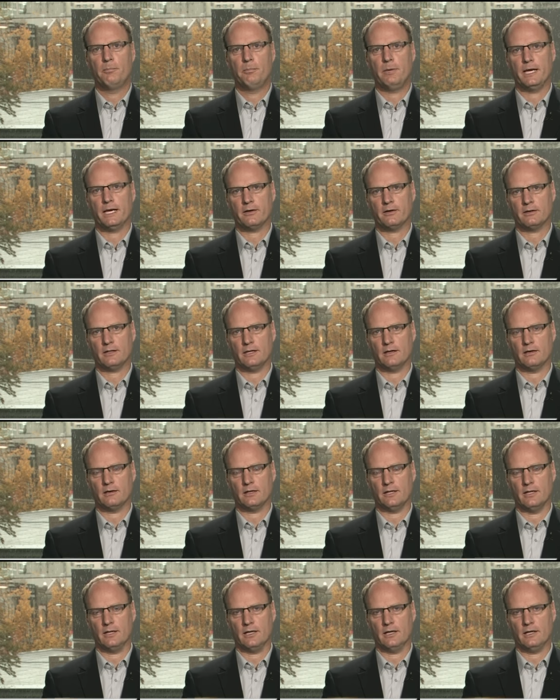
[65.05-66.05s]
Parallel,
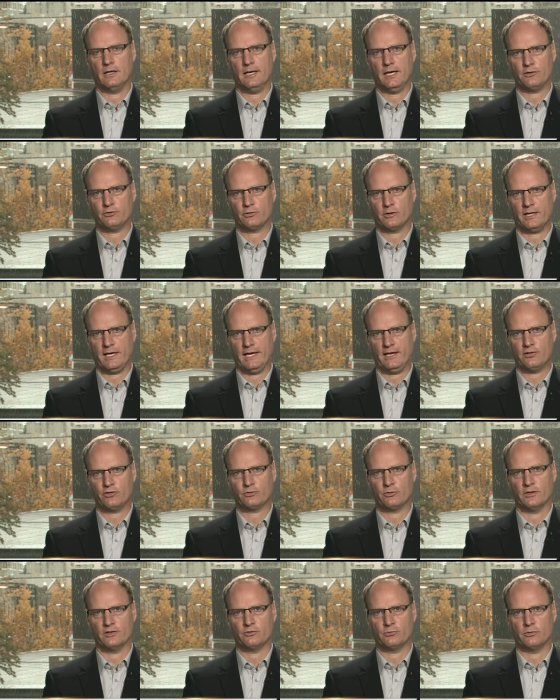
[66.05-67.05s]
the Natural Gas
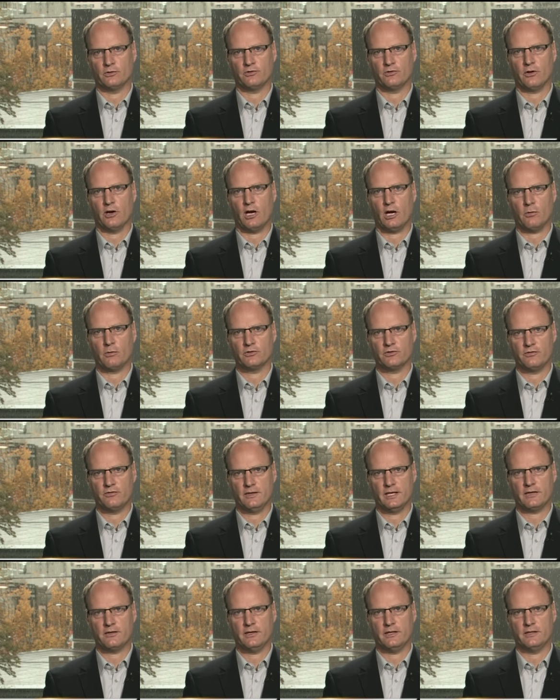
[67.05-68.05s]
Trust was always
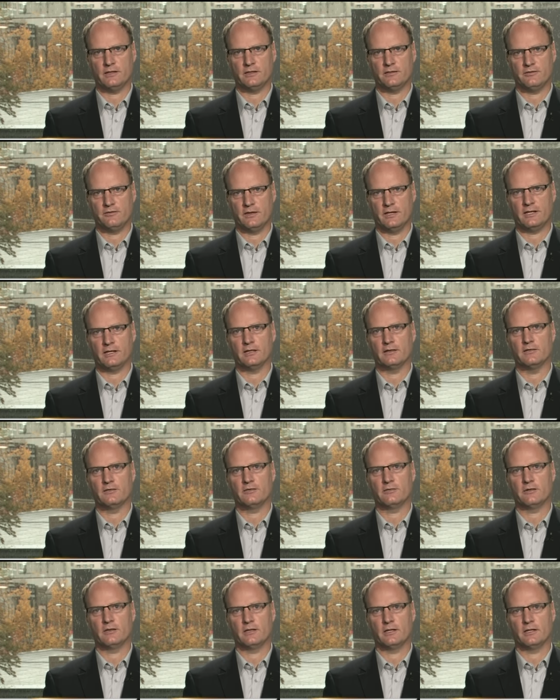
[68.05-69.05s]
very
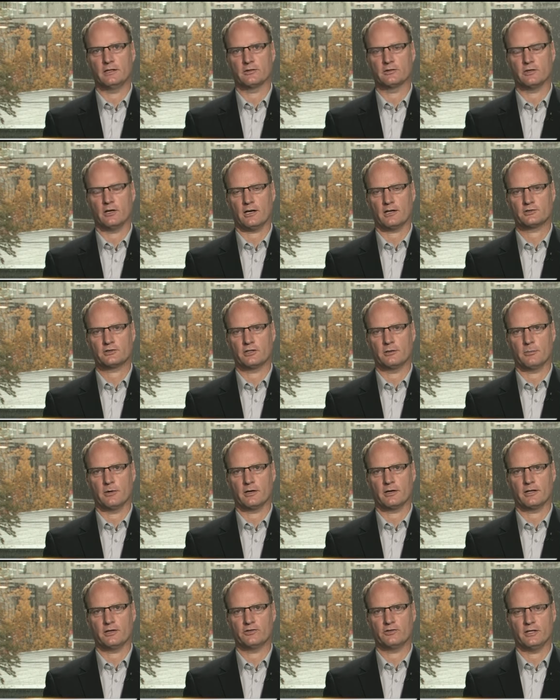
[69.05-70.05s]
definitive in their talks to the
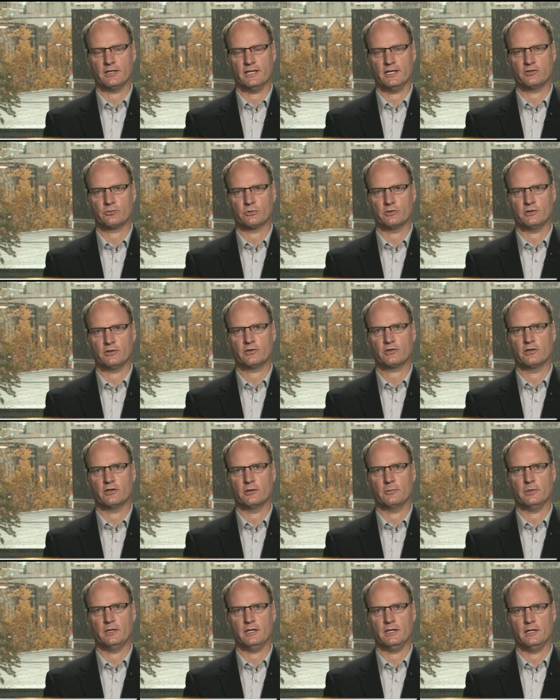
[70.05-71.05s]
market, saying, yes, we're just
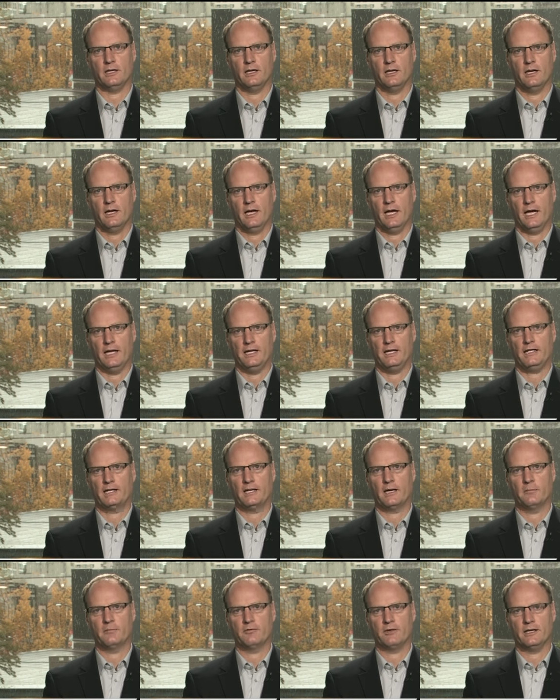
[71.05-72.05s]
going to be an
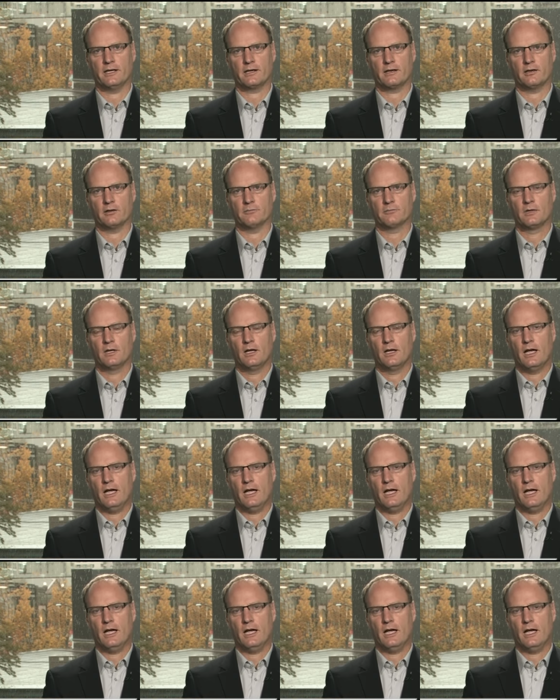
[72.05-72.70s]
income vehicle.